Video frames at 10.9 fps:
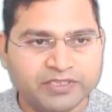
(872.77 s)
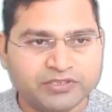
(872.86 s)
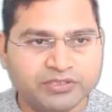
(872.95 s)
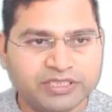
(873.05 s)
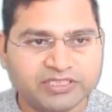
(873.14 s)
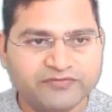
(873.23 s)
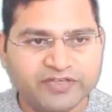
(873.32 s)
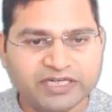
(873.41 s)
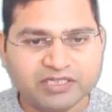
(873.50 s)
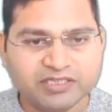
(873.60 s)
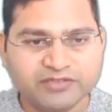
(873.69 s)
So it has
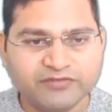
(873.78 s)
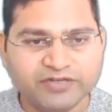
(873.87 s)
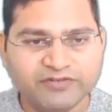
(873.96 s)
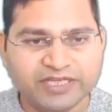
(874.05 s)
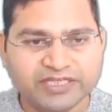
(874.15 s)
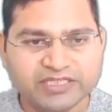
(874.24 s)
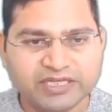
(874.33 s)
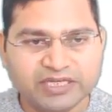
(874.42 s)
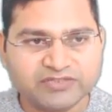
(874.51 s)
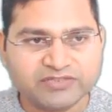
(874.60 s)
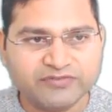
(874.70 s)
failed, the verification
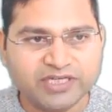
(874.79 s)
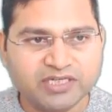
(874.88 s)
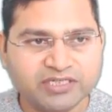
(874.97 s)
has failed.